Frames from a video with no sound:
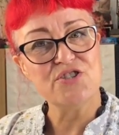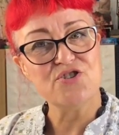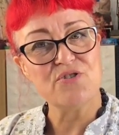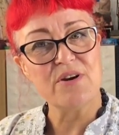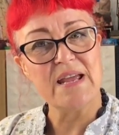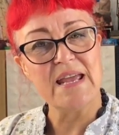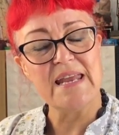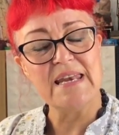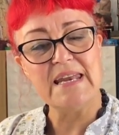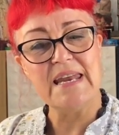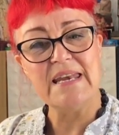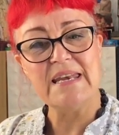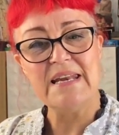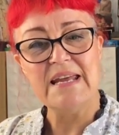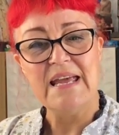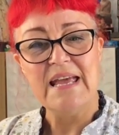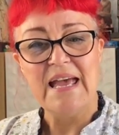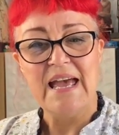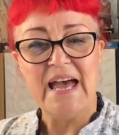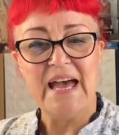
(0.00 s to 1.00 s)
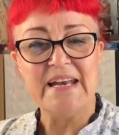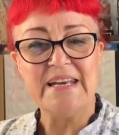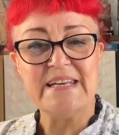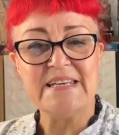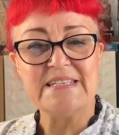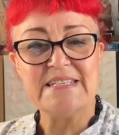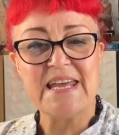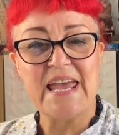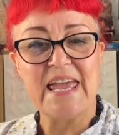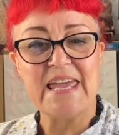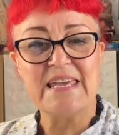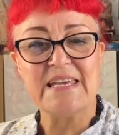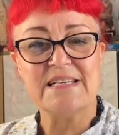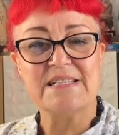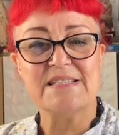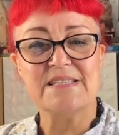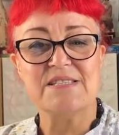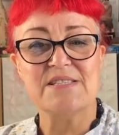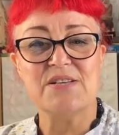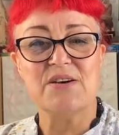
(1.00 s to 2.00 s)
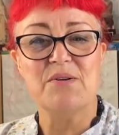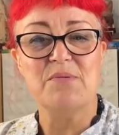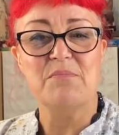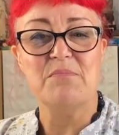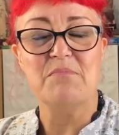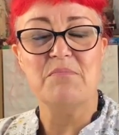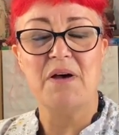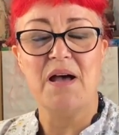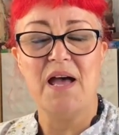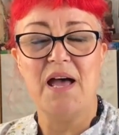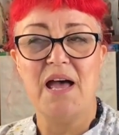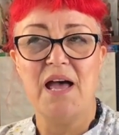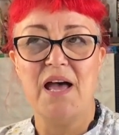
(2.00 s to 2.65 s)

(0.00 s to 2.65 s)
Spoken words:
draining, and it takes some